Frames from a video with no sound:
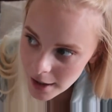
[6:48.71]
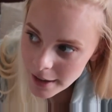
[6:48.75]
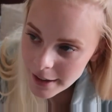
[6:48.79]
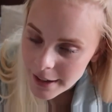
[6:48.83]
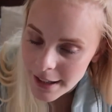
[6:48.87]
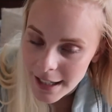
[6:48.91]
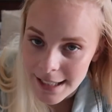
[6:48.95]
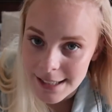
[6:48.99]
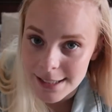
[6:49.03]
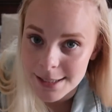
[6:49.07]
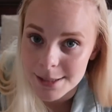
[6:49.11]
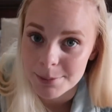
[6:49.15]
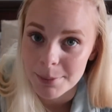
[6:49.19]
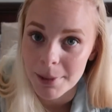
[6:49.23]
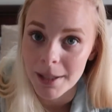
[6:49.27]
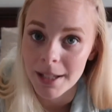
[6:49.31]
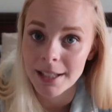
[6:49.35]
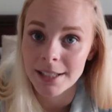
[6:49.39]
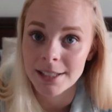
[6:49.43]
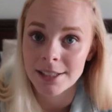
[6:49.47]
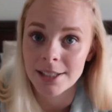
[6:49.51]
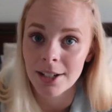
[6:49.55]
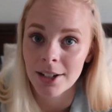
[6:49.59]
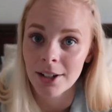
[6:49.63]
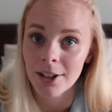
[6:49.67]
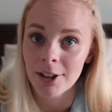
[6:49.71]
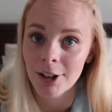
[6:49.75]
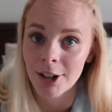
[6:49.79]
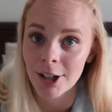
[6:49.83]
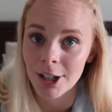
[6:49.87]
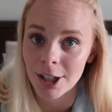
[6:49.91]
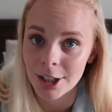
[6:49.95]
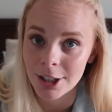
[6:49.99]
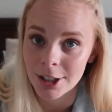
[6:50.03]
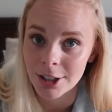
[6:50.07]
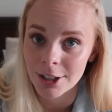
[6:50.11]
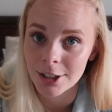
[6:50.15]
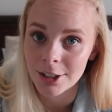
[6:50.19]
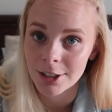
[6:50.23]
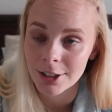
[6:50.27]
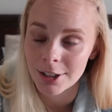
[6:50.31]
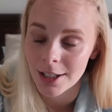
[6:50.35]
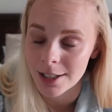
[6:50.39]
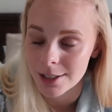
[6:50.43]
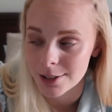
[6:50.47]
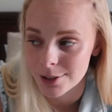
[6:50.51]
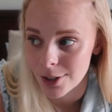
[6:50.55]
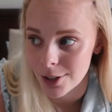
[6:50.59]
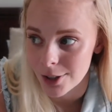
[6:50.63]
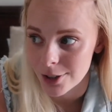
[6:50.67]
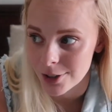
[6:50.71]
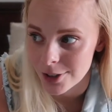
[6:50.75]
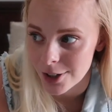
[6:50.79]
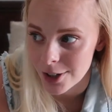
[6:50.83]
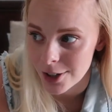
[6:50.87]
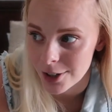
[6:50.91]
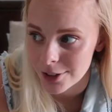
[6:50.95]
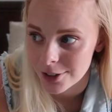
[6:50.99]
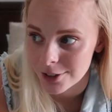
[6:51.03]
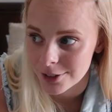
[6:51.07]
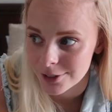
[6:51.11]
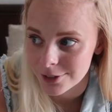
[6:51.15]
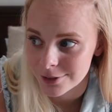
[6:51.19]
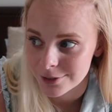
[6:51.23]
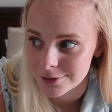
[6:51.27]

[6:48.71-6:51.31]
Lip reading: that's my dog. That's our dog.